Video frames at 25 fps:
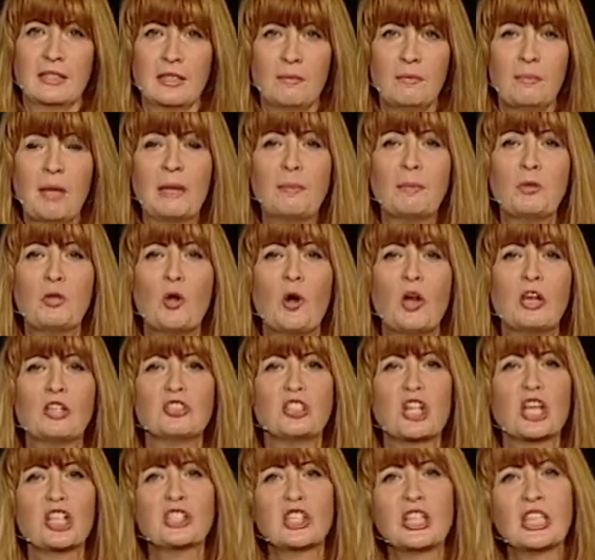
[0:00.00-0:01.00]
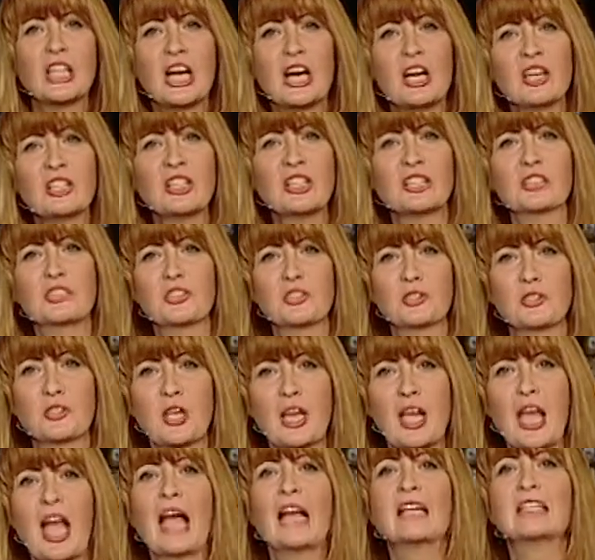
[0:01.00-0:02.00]
Maybe you are judging others
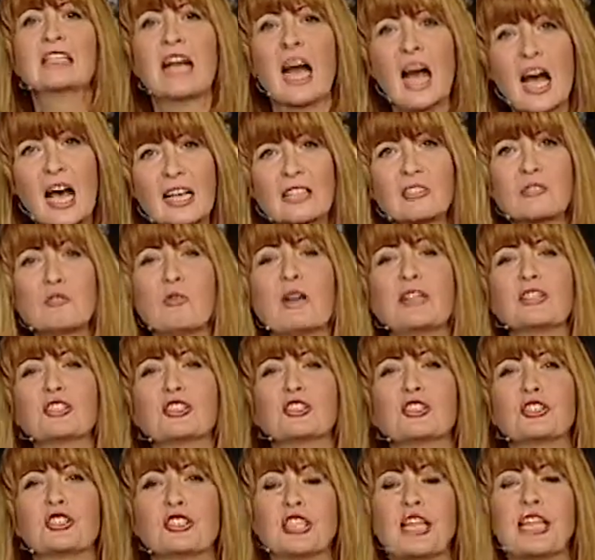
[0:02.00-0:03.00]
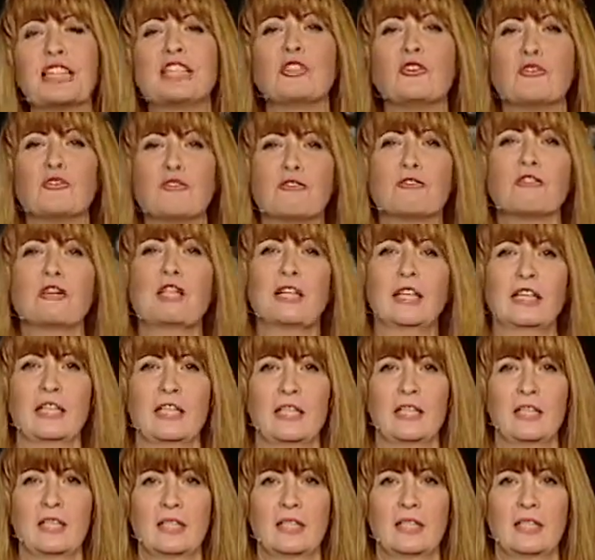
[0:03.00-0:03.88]
today, and God wants to set you free